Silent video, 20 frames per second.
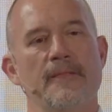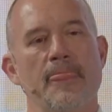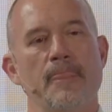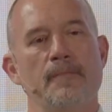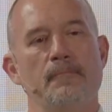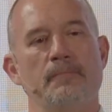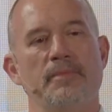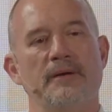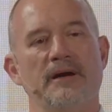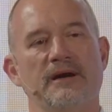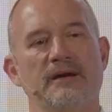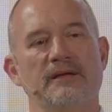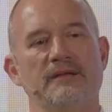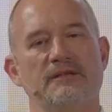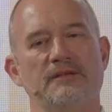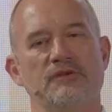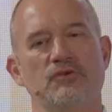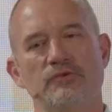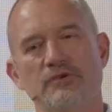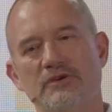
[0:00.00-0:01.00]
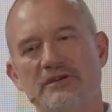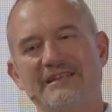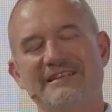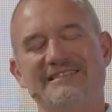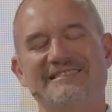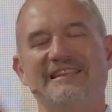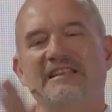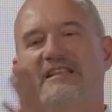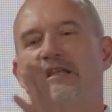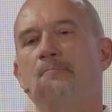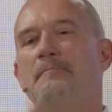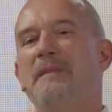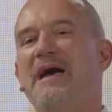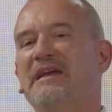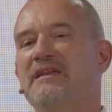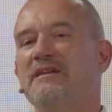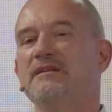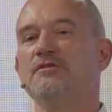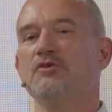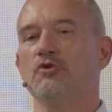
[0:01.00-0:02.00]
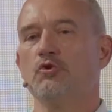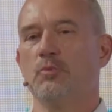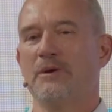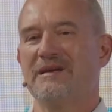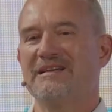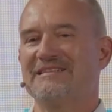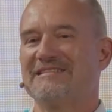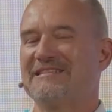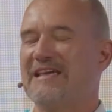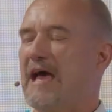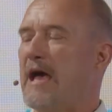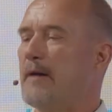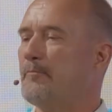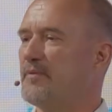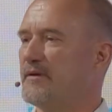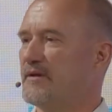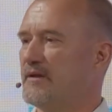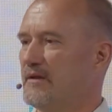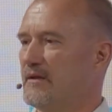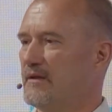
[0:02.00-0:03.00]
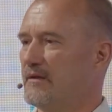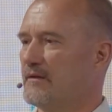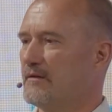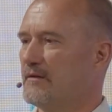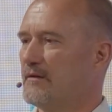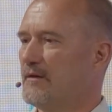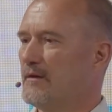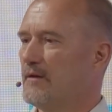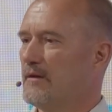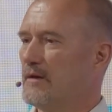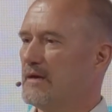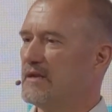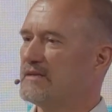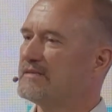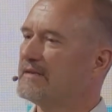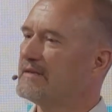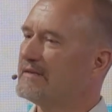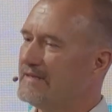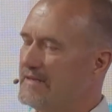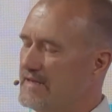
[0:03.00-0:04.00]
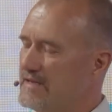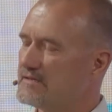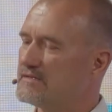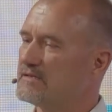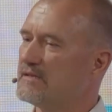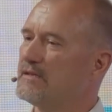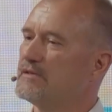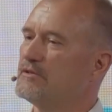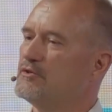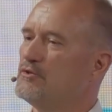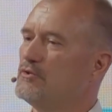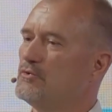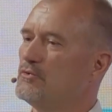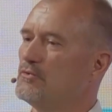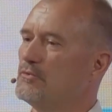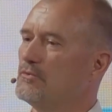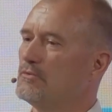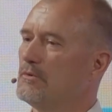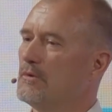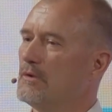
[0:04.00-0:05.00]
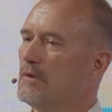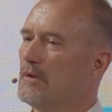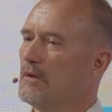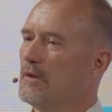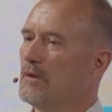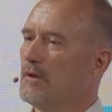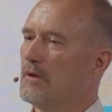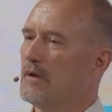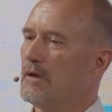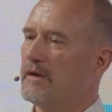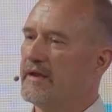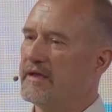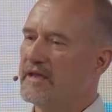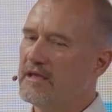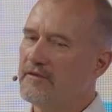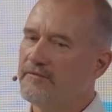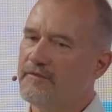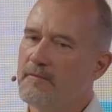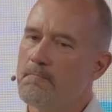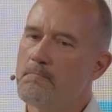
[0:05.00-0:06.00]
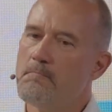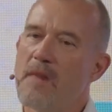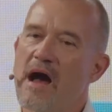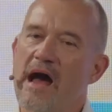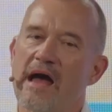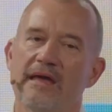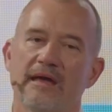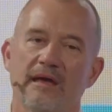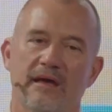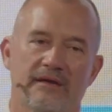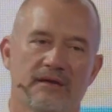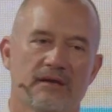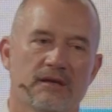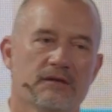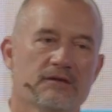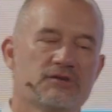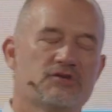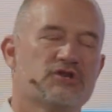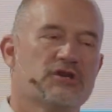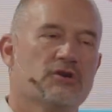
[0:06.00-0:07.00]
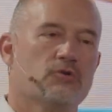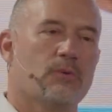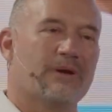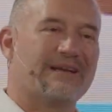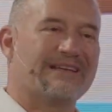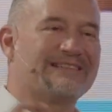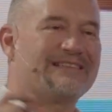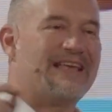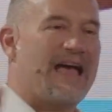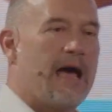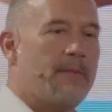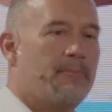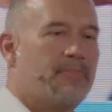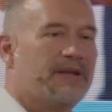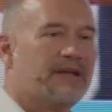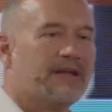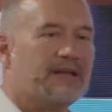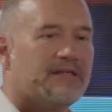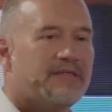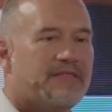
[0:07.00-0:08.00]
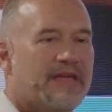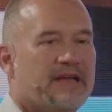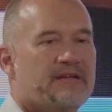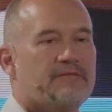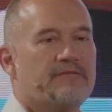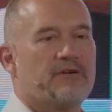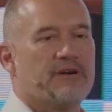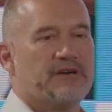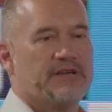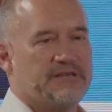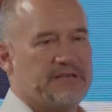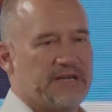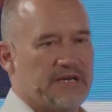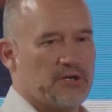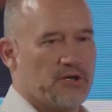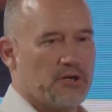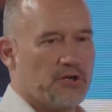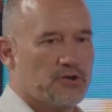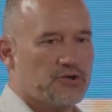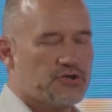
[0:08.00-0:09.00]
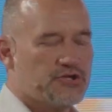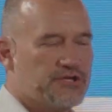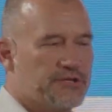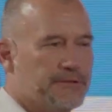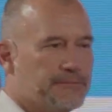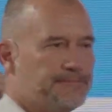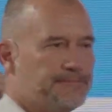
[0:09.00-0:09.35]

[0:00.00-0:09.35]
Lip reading: But do you understand the magnitude of what is happening? And I said, yes, I do. And I gave him my analogy of what is happening in that very technology.